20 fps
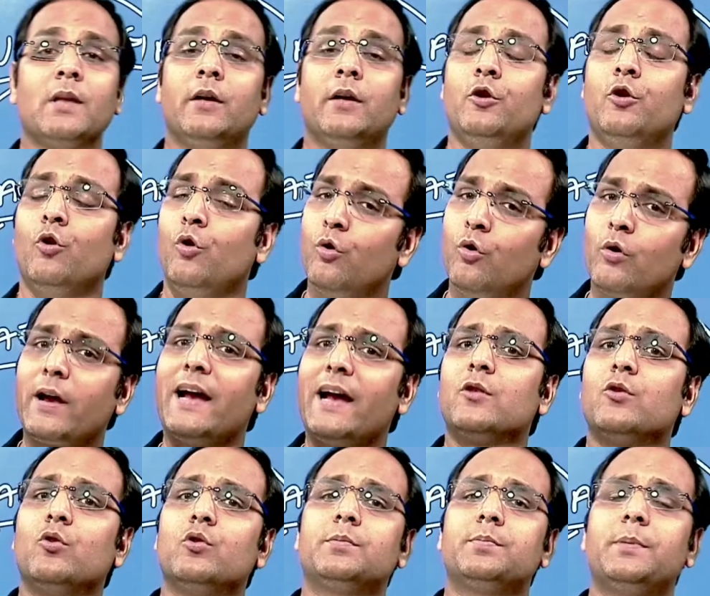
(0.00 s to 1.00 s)
You look at
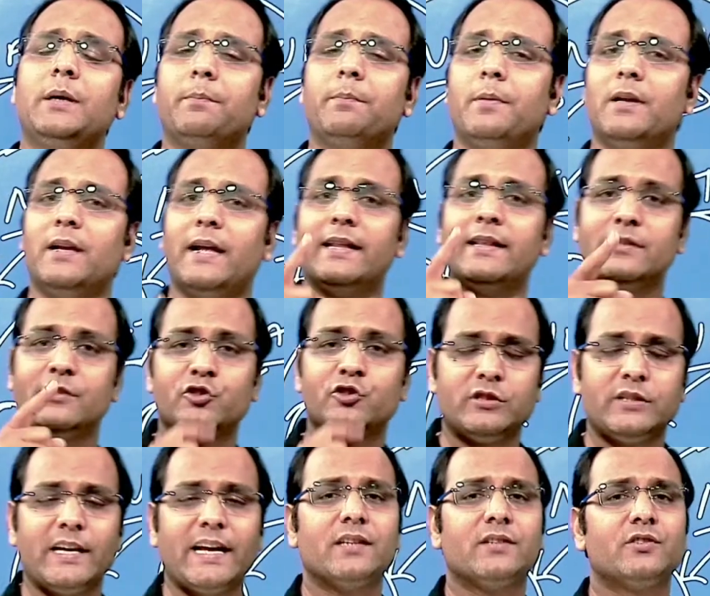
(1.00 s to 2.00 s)
those people and
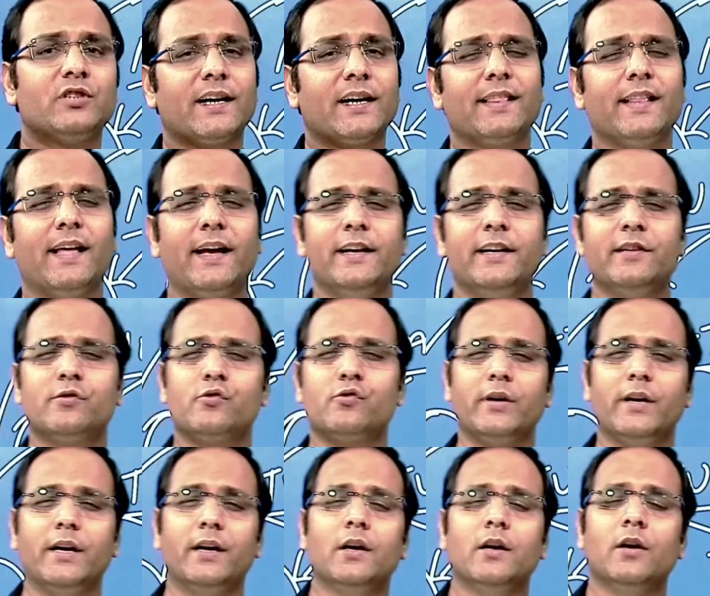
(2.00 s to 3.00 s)
check their
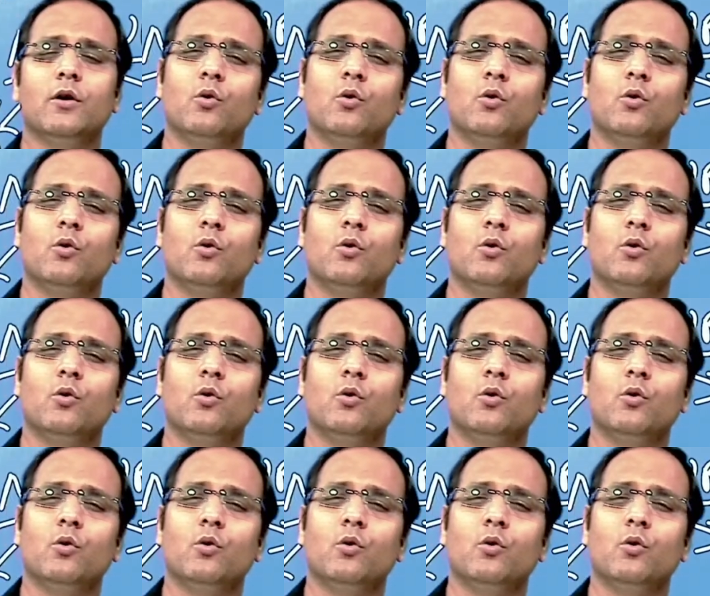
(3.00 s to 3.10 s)
history.